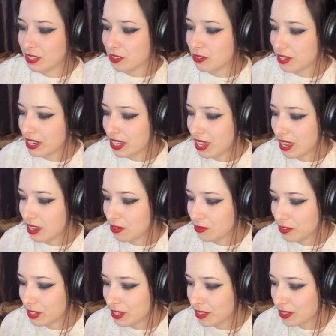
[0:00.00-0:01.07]
You already have
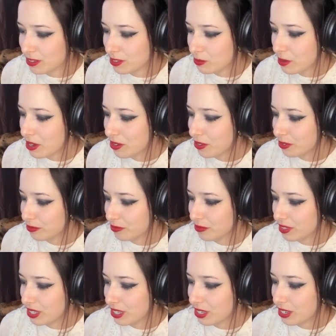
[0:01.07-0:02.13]
like the smell
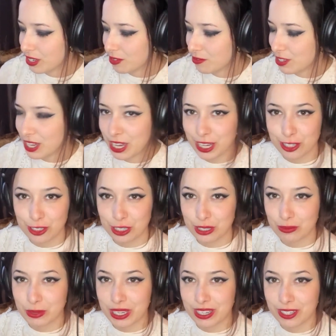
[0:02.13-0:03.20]
of the
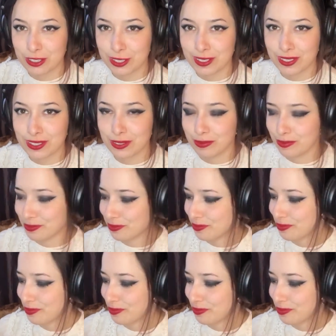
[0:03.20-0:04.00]
aging pages.